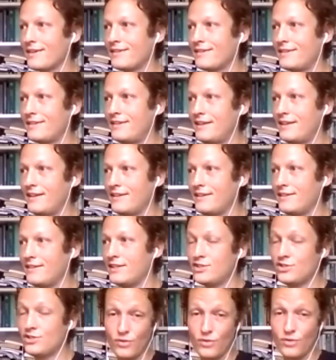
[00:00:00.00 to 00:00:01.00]
the
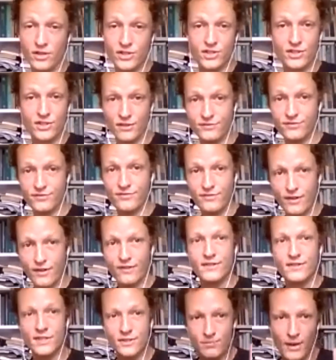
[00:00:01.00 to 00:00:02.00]
destruction
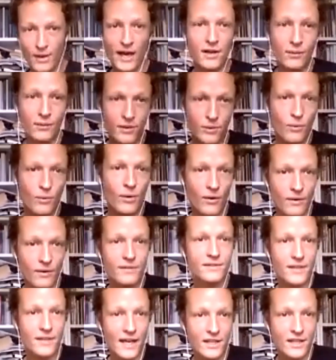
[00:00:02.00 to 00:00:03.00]
of this binary world, and